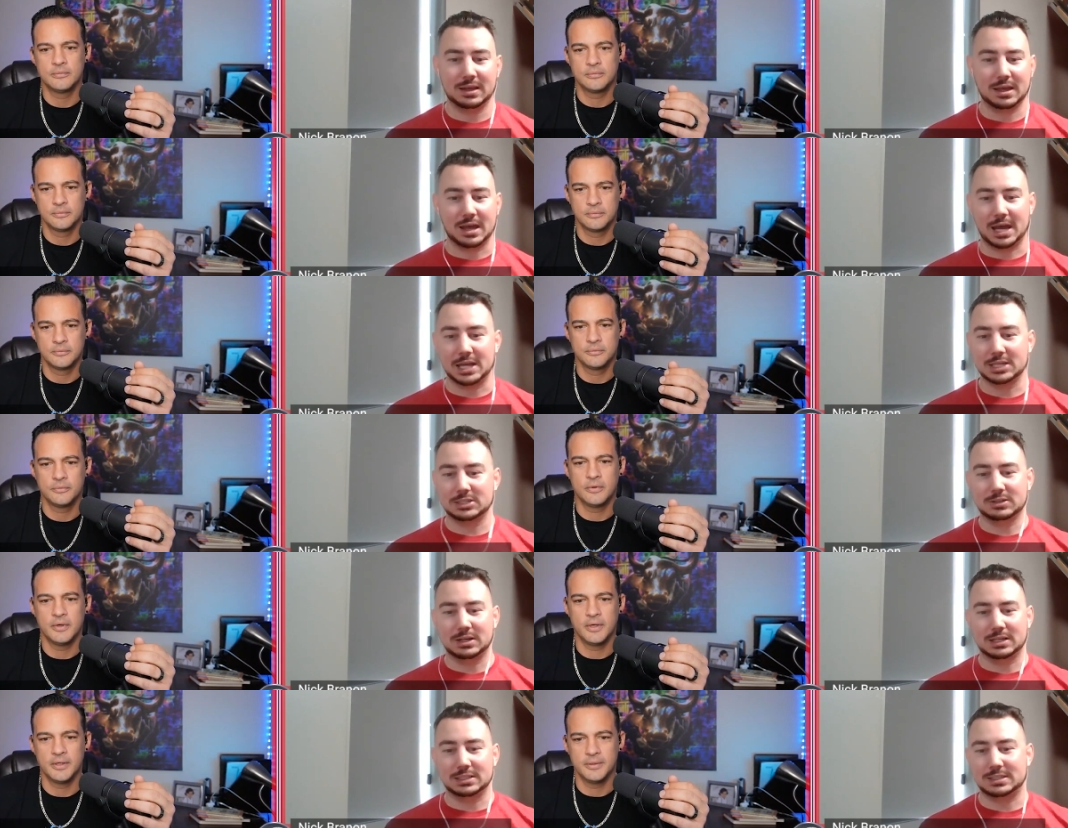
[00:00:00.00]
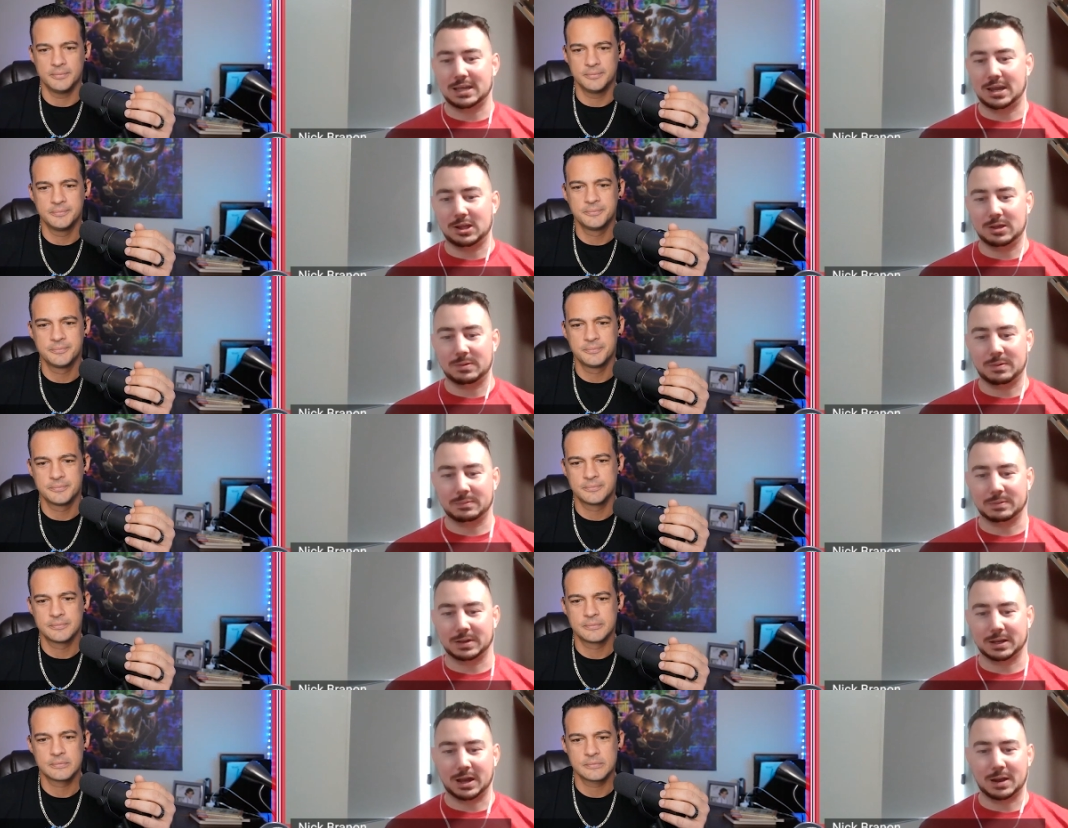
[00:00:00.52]
Speaker 1: I right. straight tell
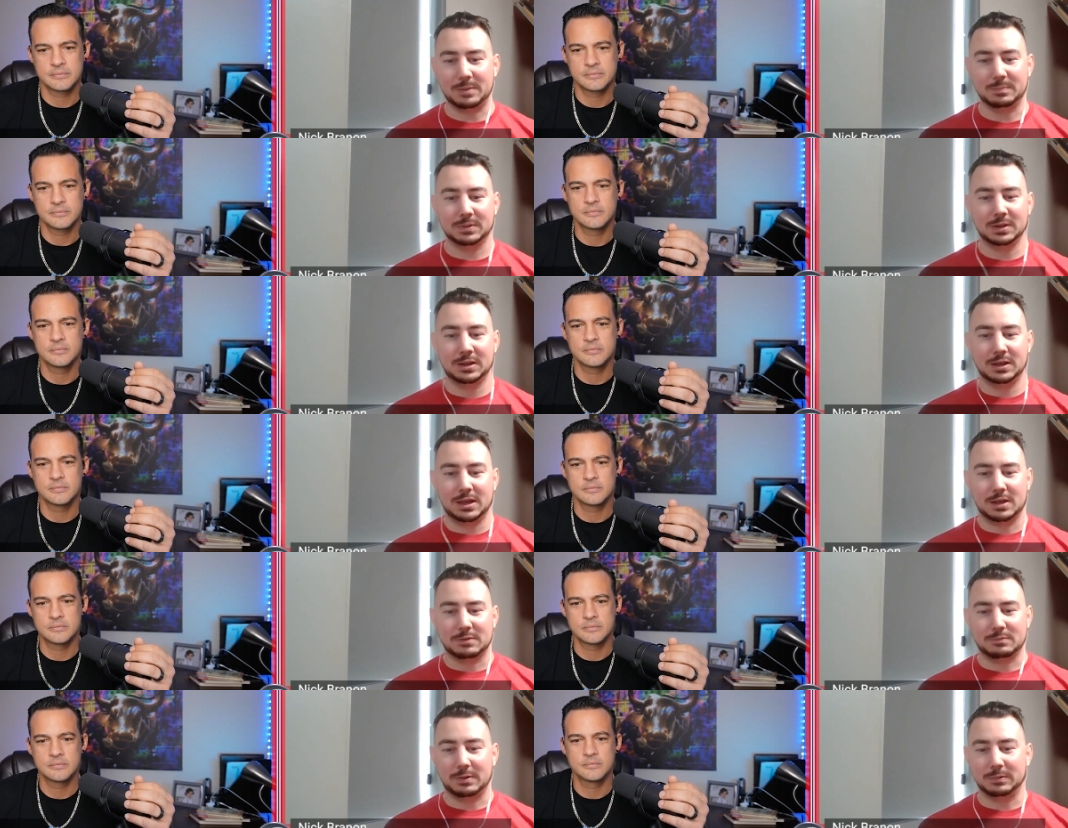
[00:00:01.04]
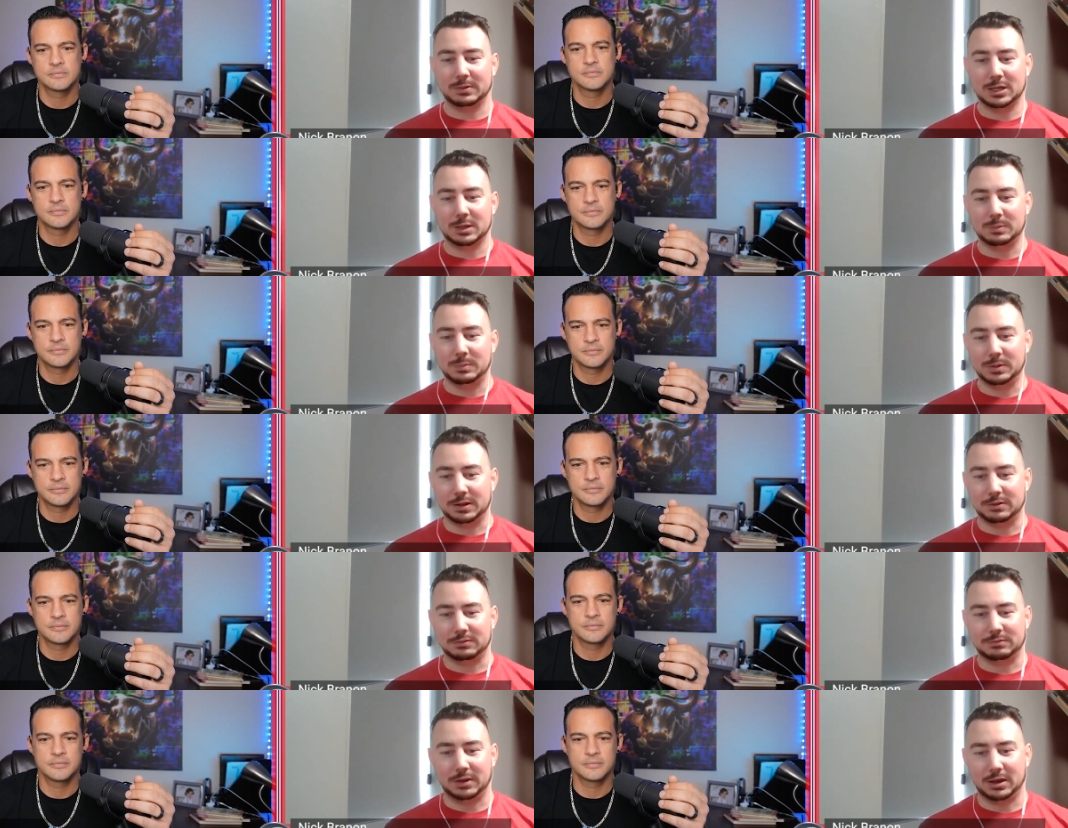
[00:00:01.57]
them, I'm like, I'm if I'm gonna
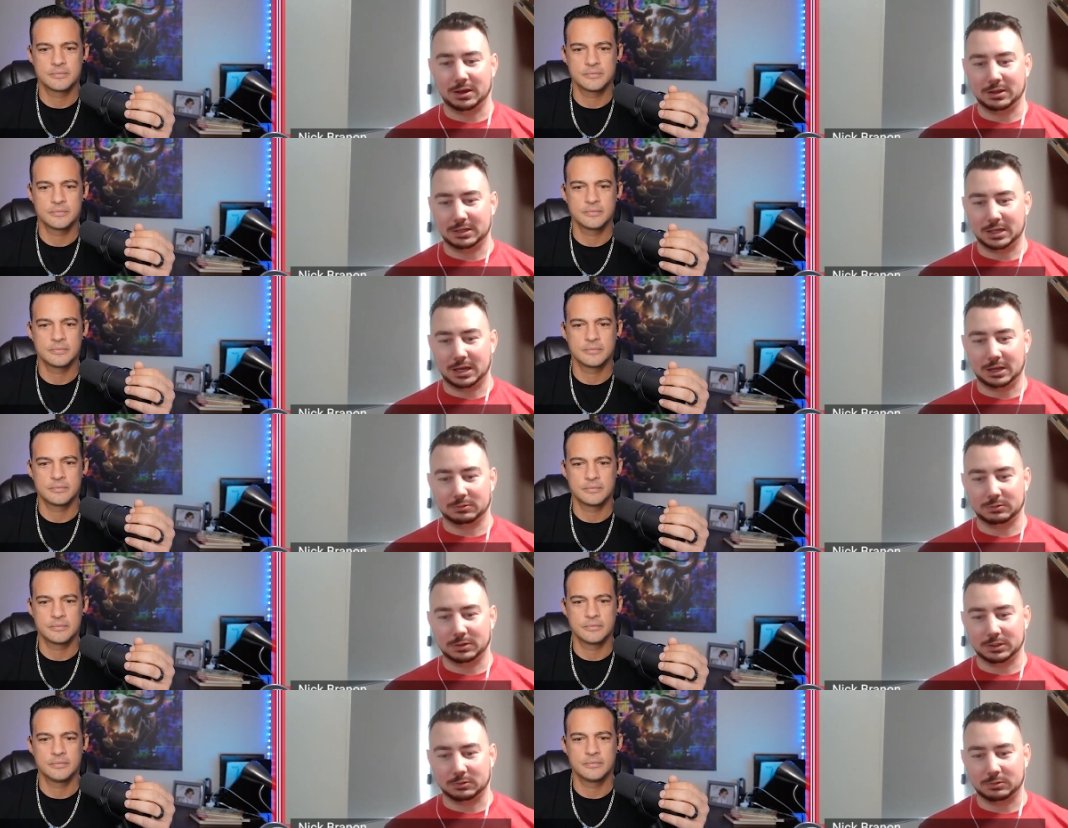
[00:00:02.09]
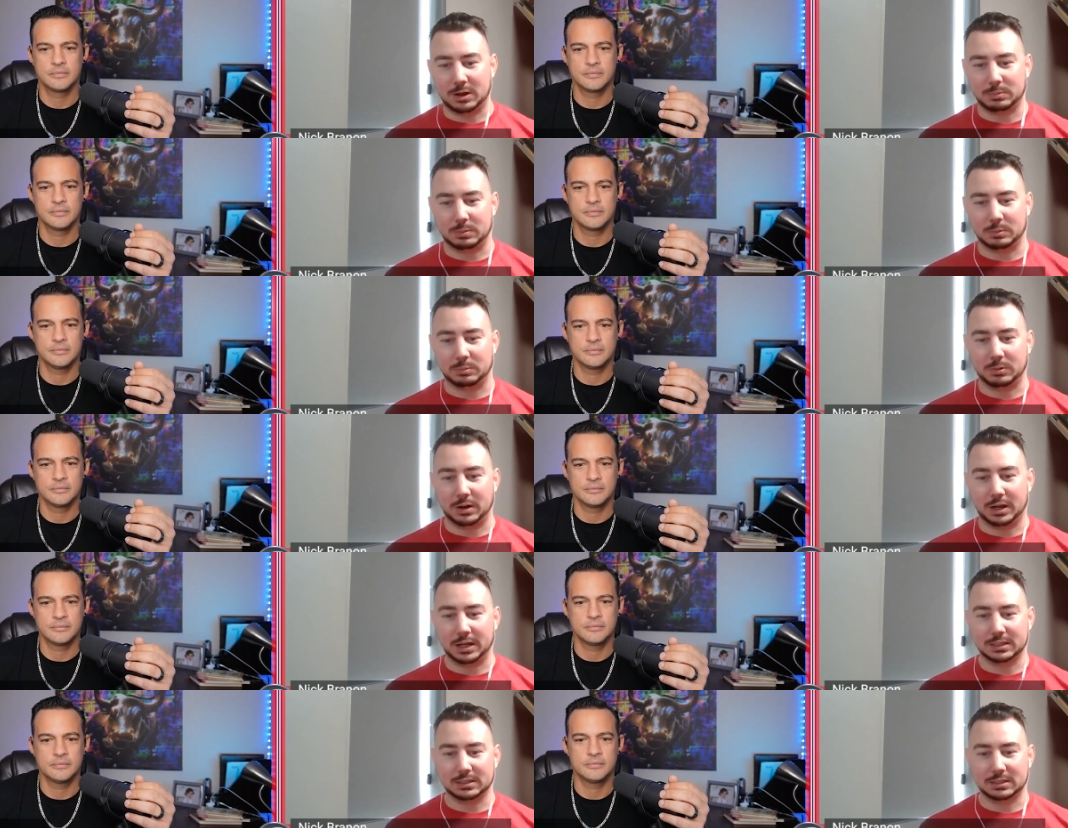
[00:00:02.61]
commit a felony, I'd rather rob a
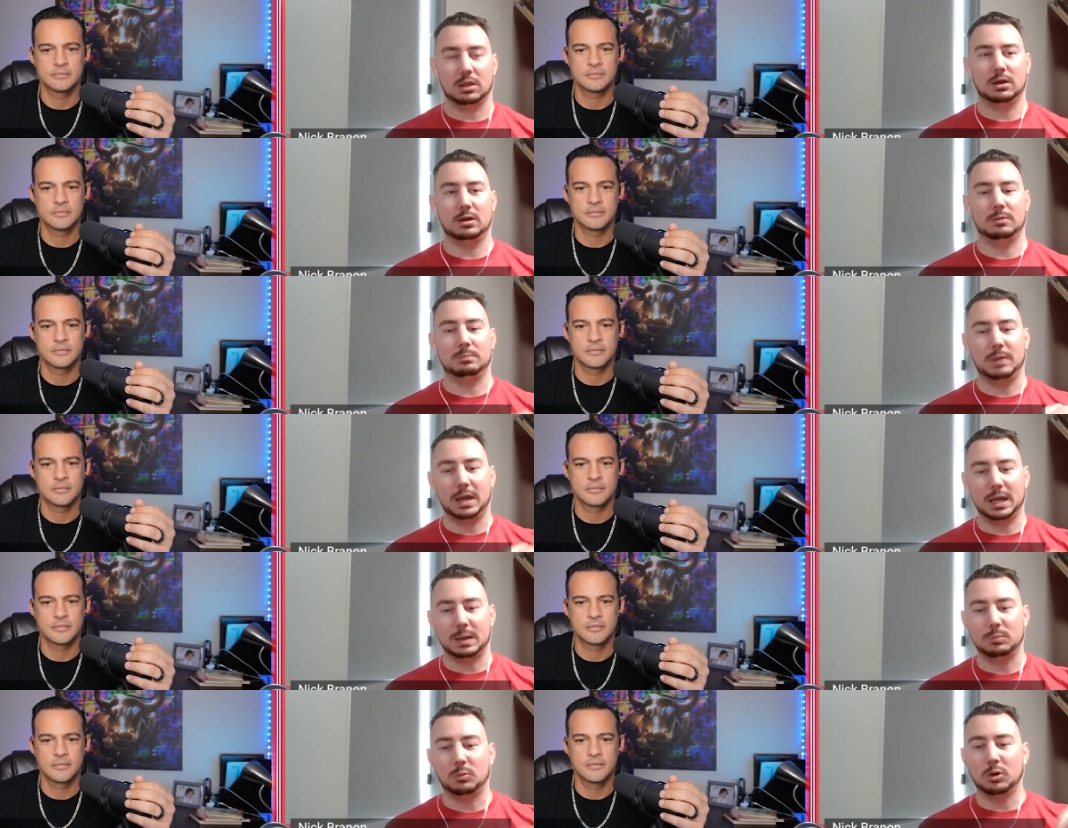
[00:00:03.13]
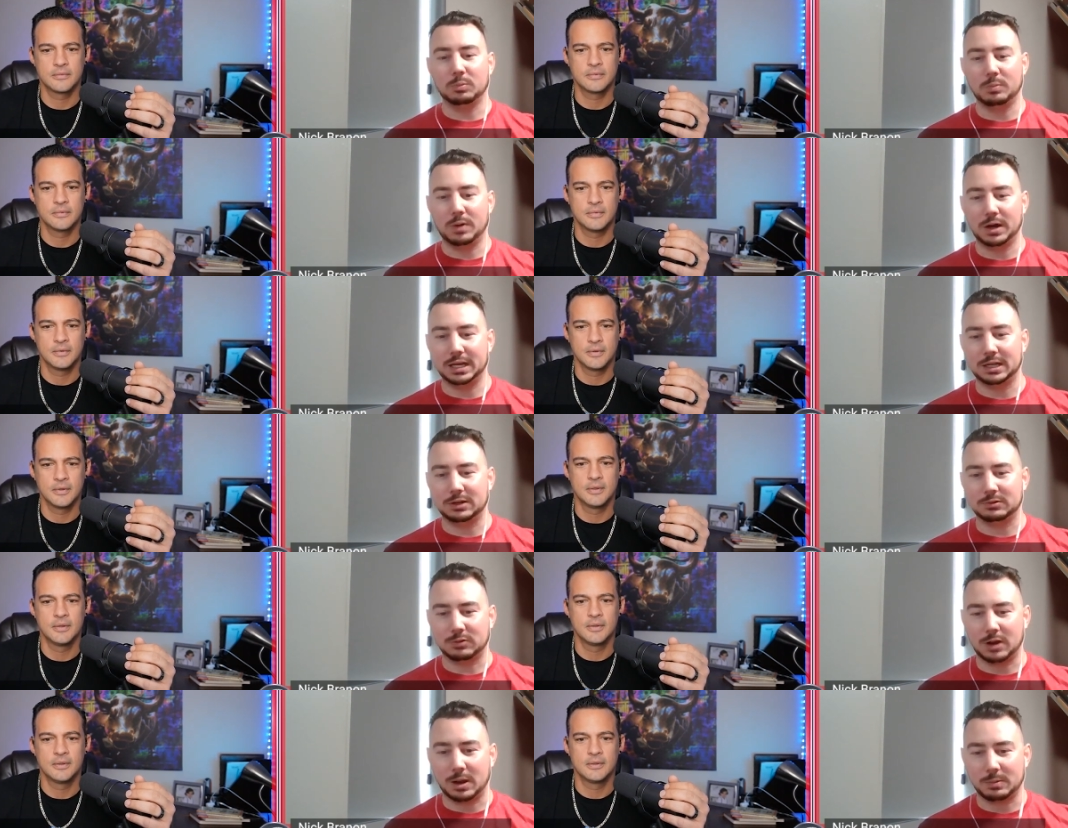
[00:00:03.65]
bank, uh, make more
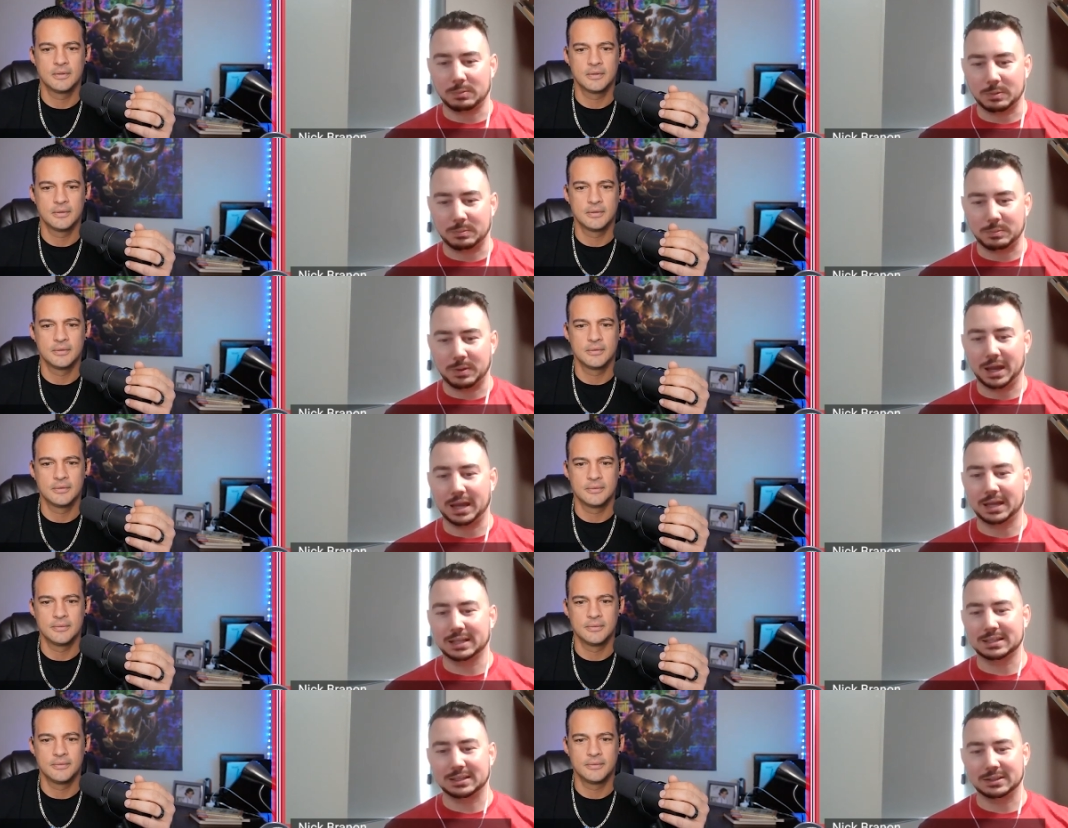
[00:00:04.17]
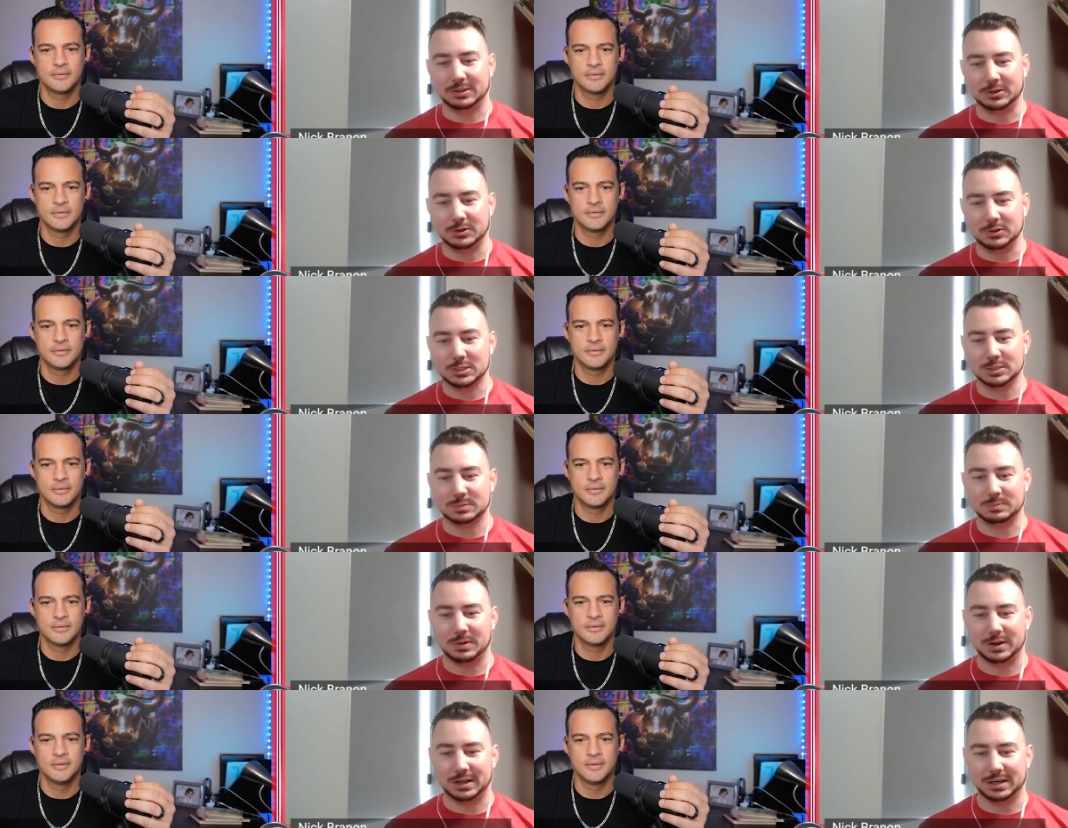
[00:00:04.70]
money and rob a bank than
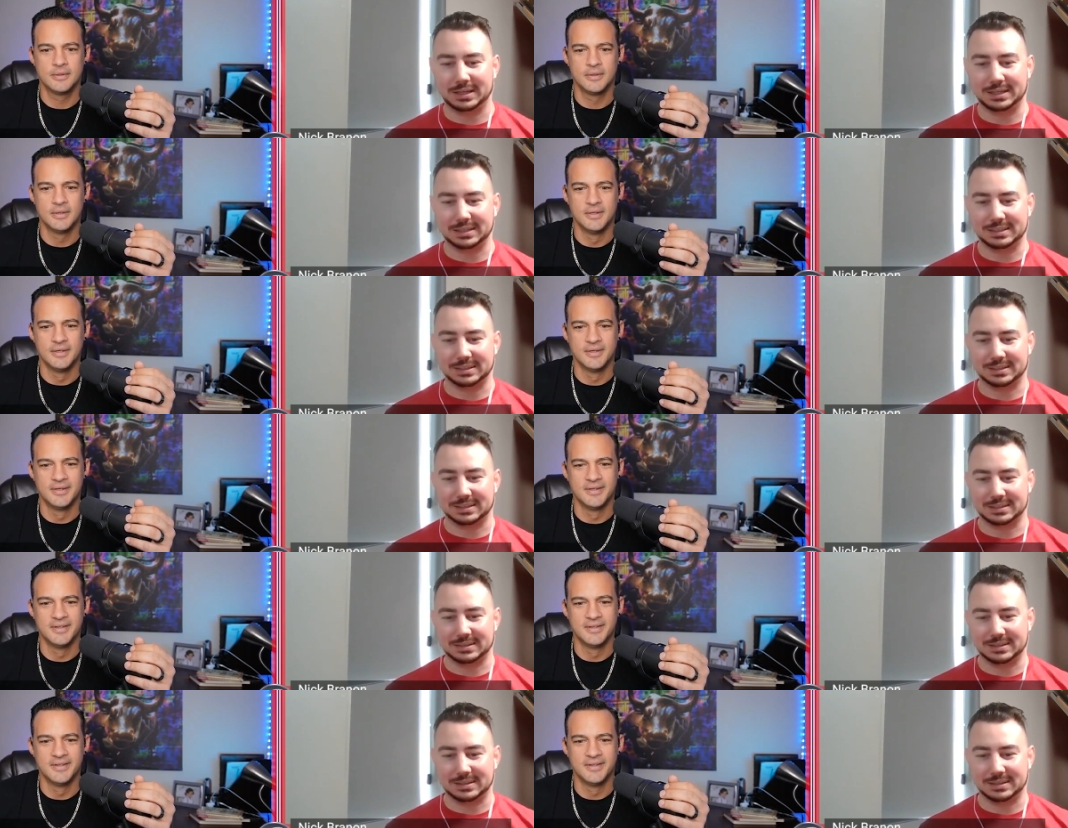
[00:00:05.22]
lose money and